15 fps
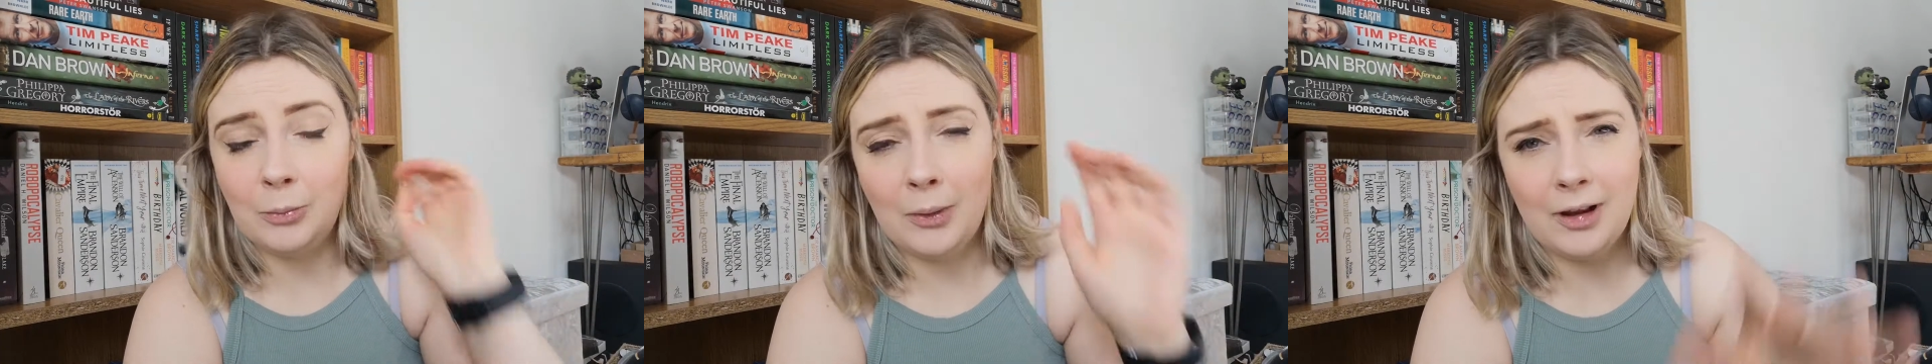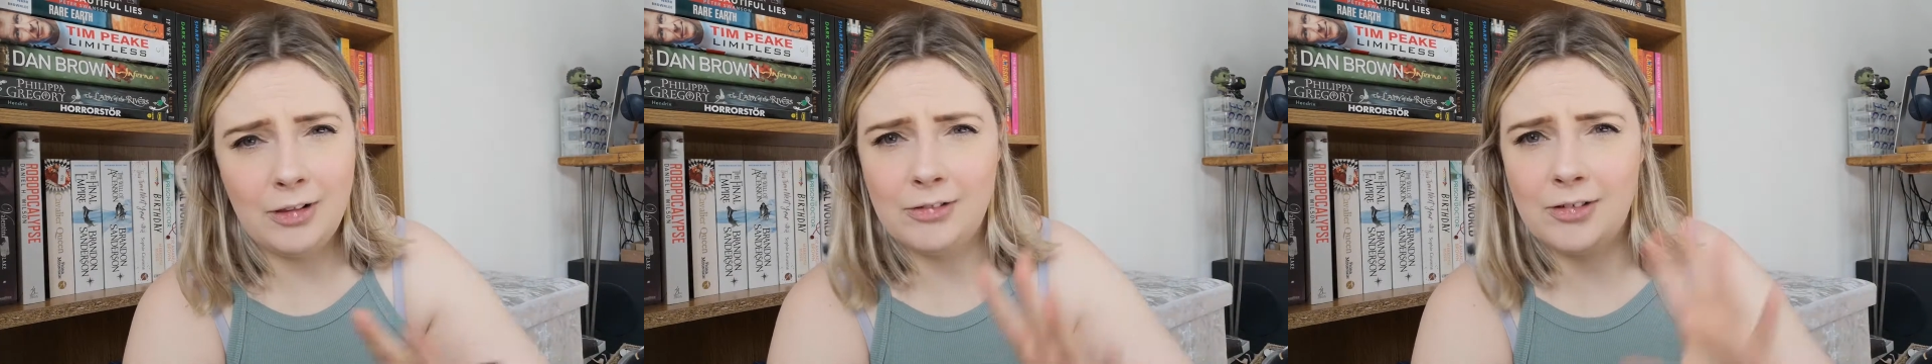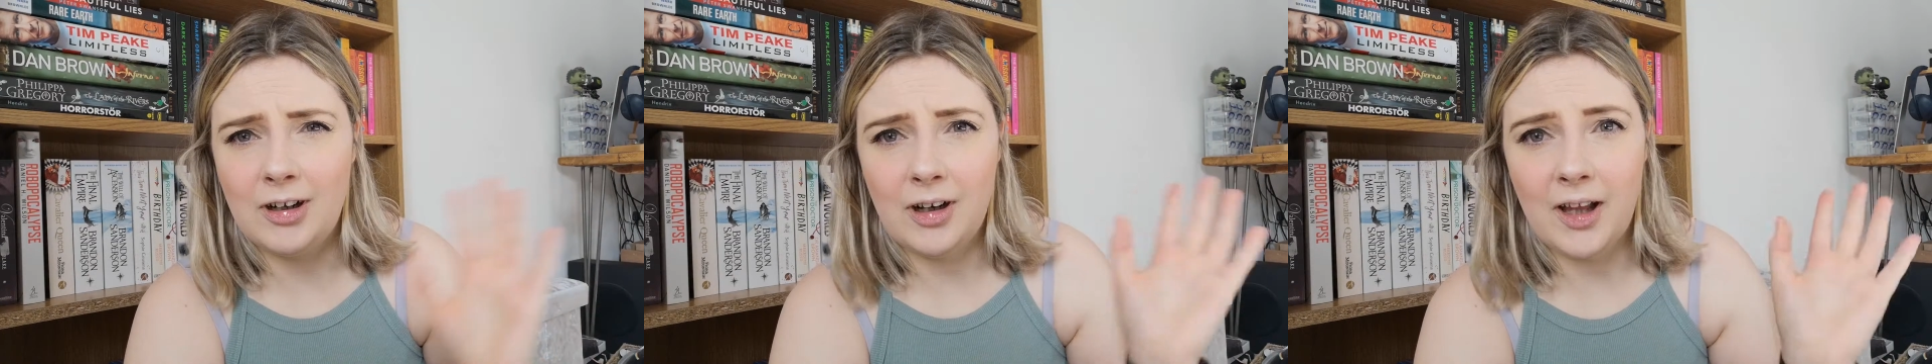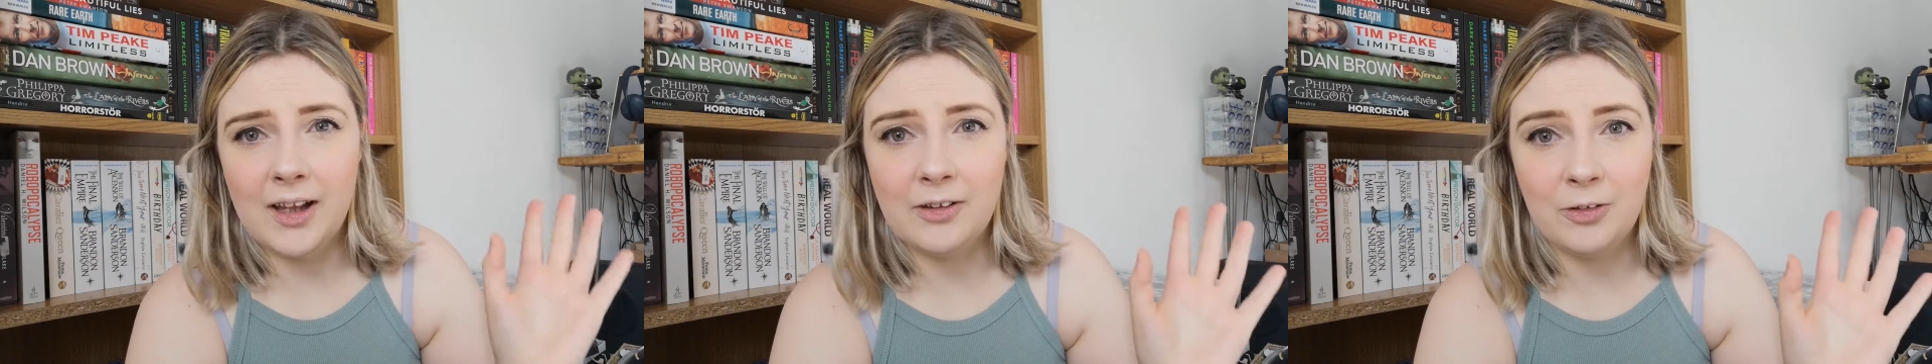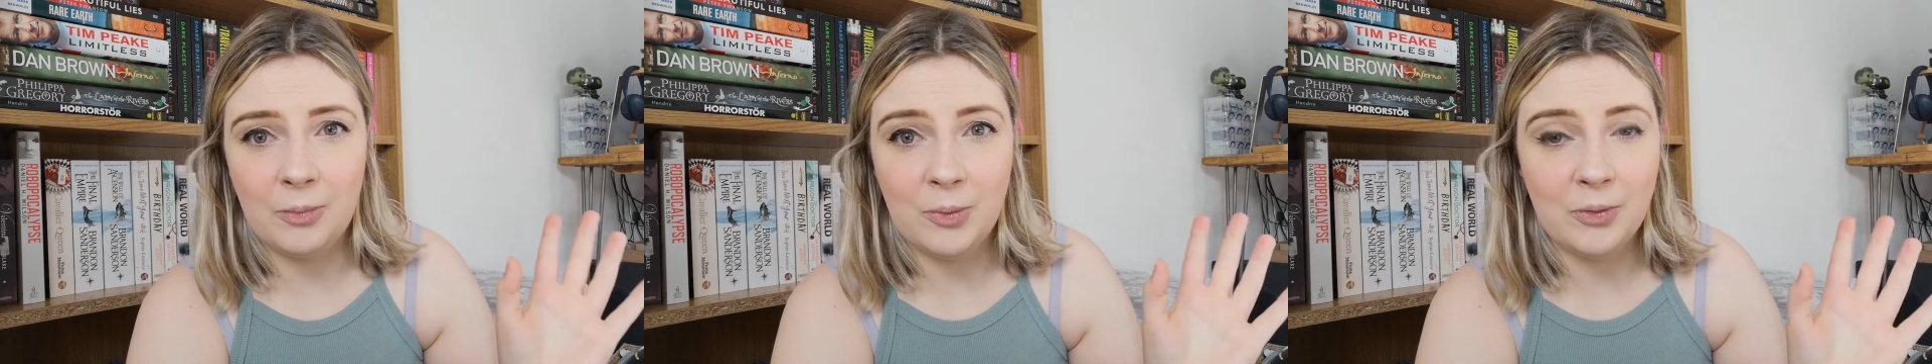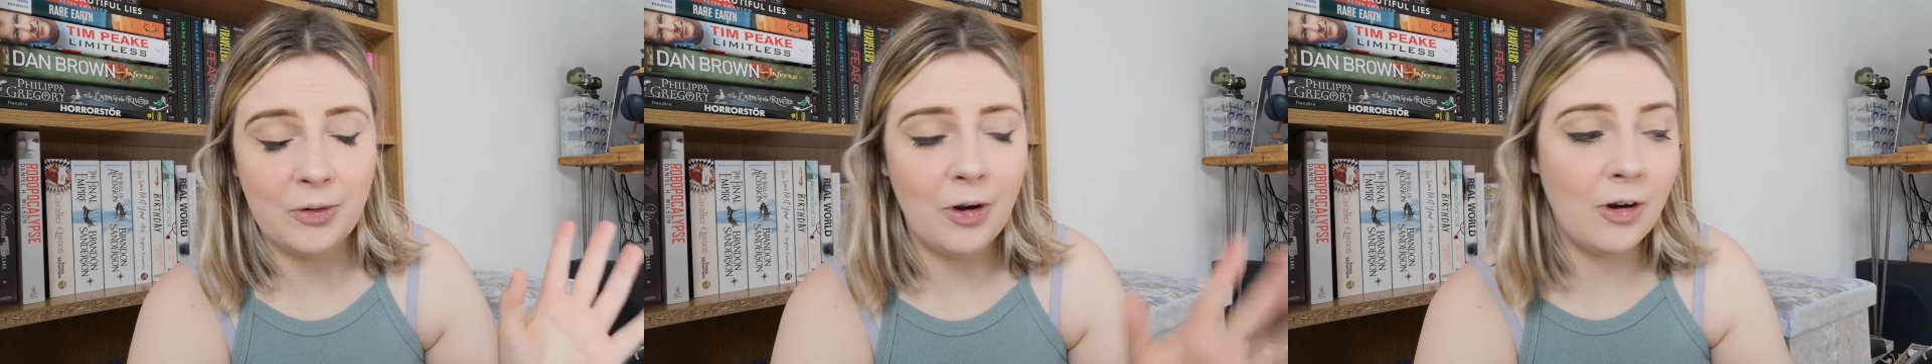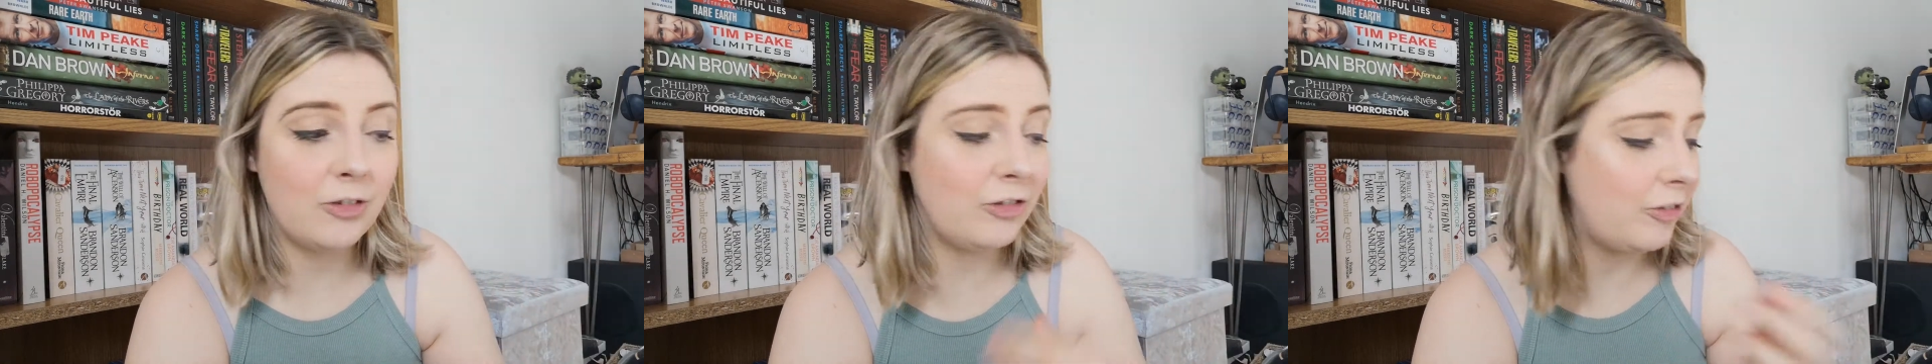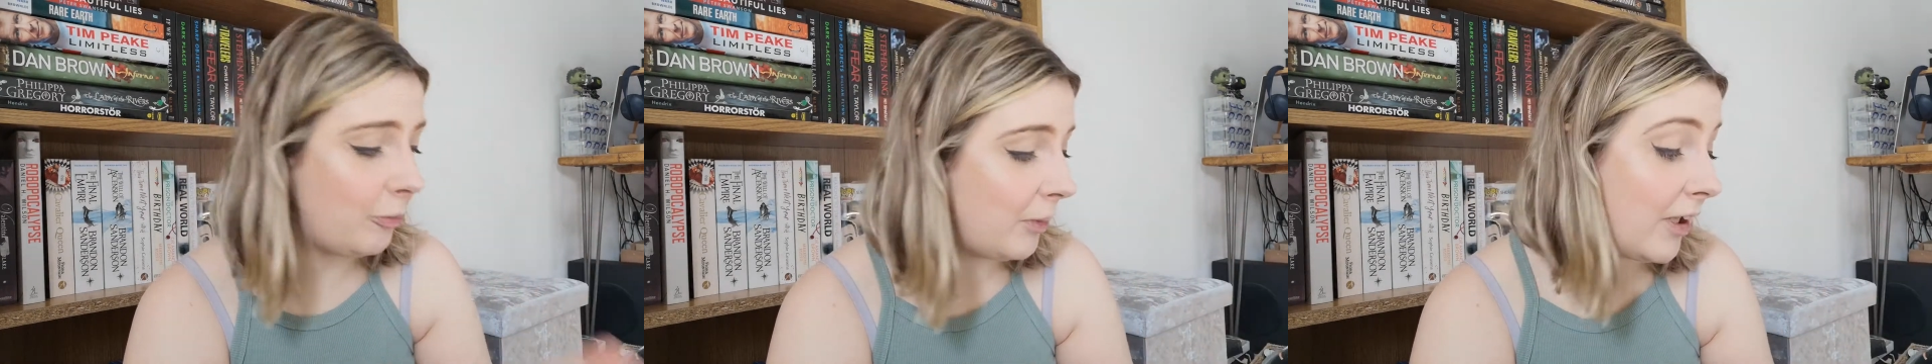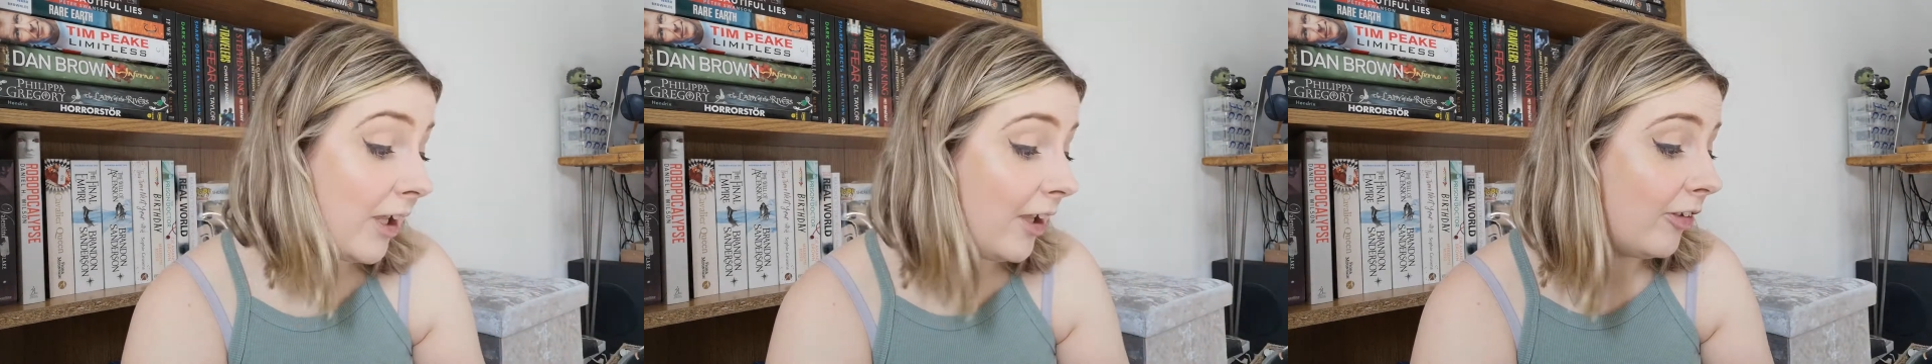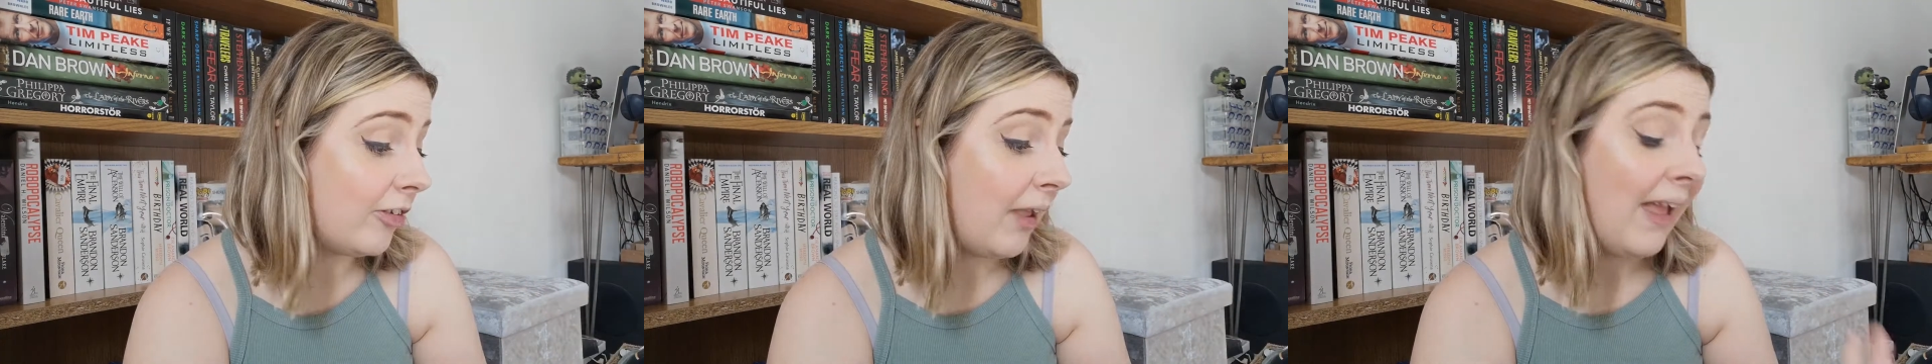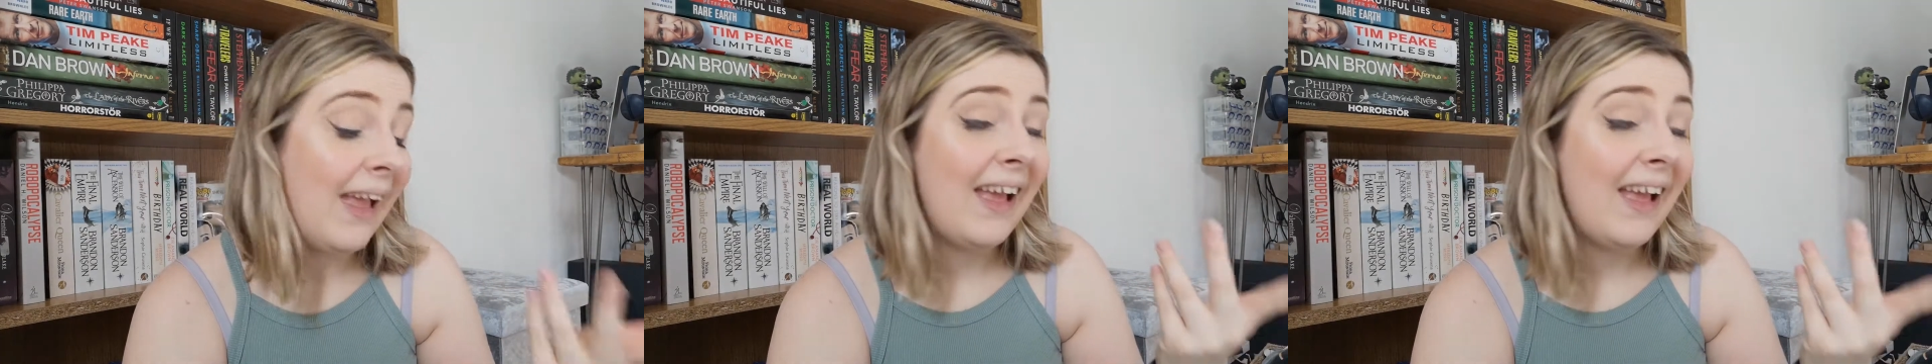whether I like them or not, just because